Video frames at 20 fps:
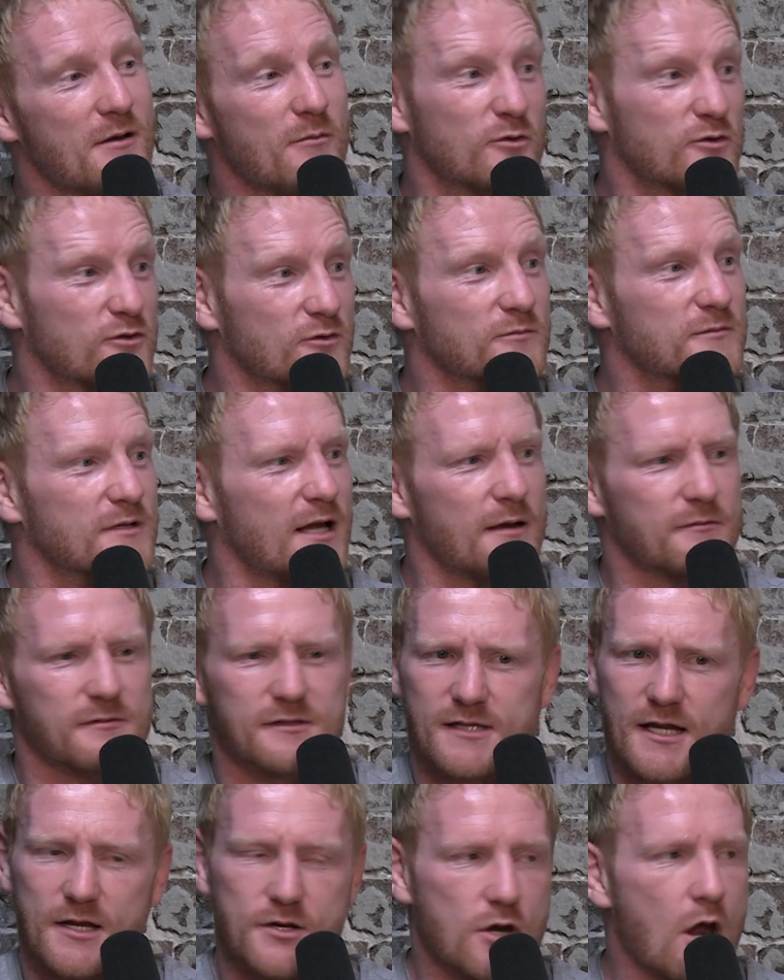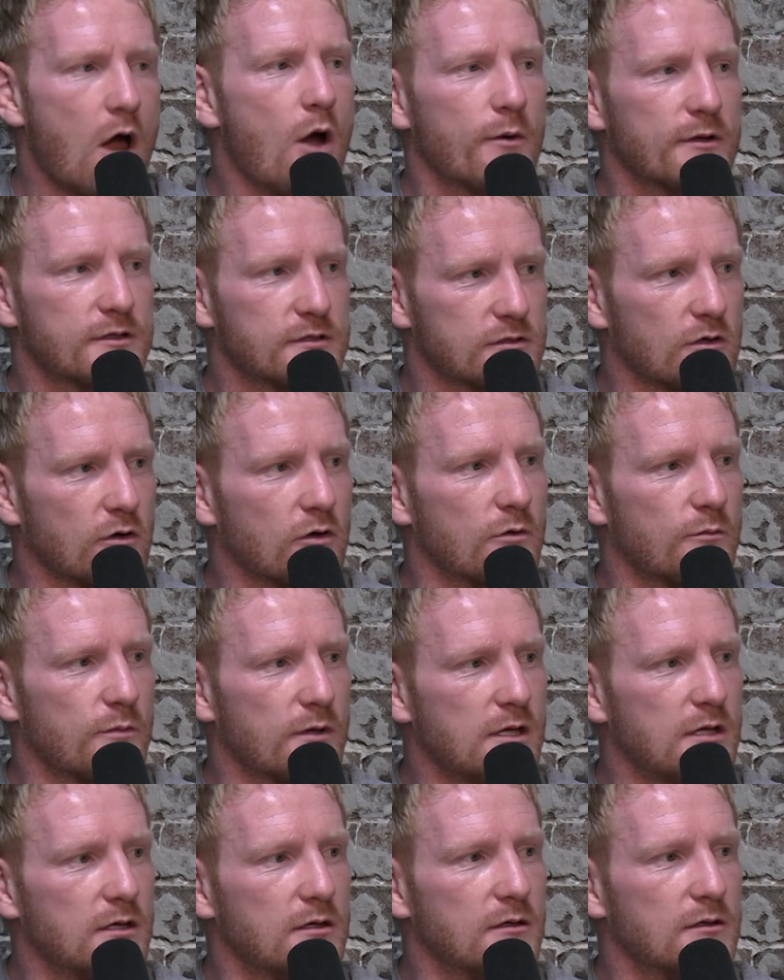Sometimes it's like, no, it's
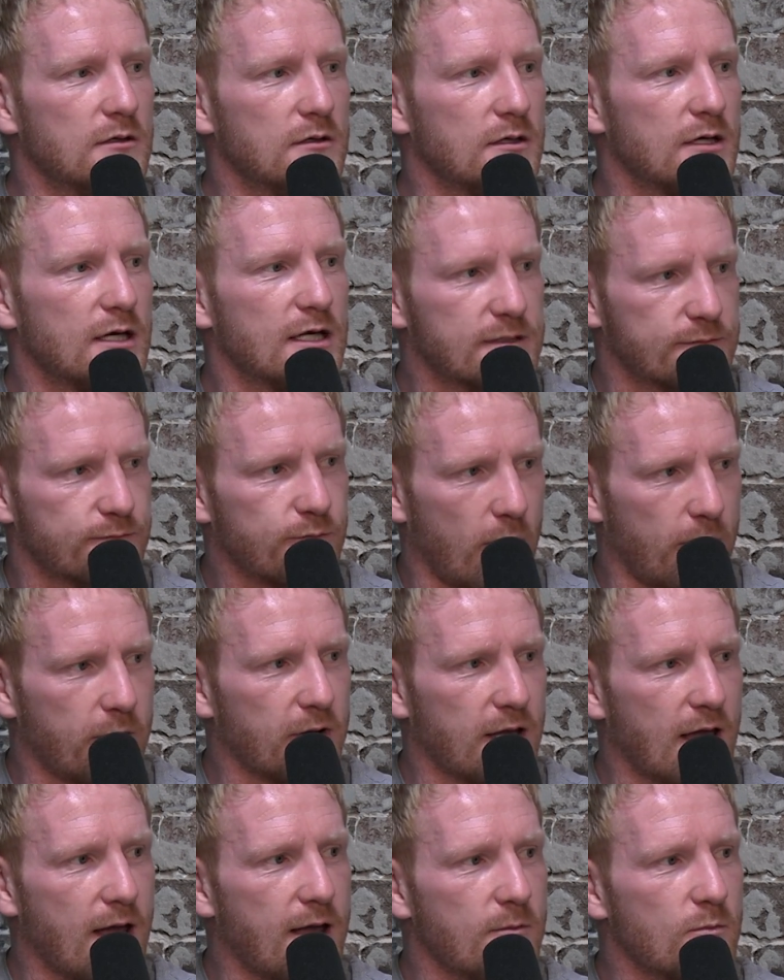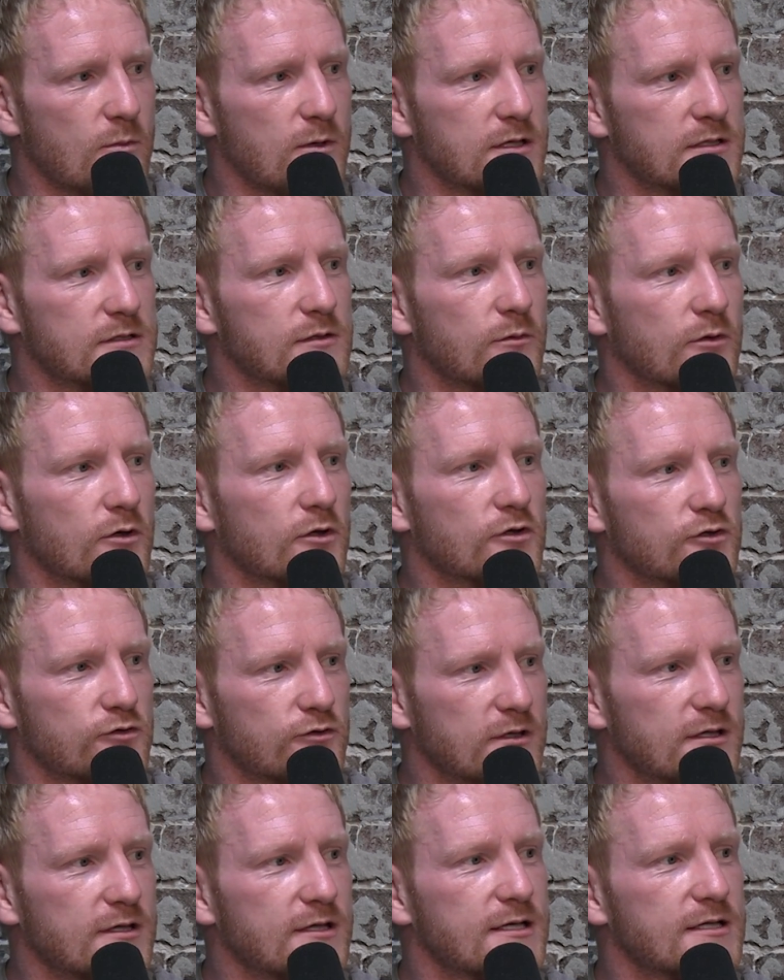proper game week, so we're going to
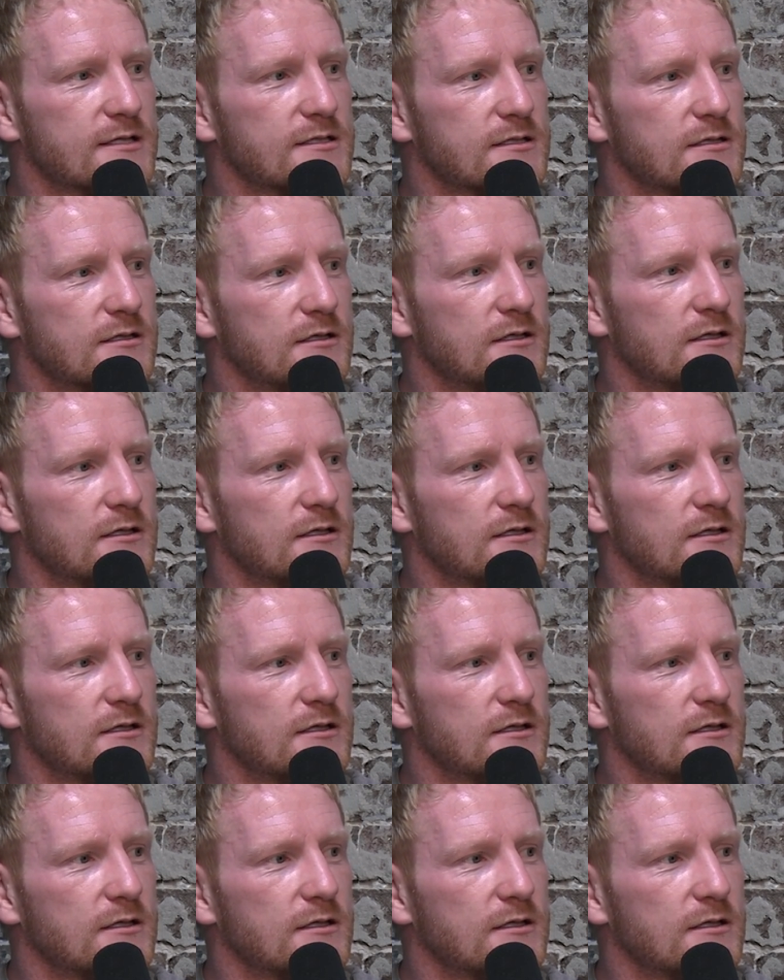treat this,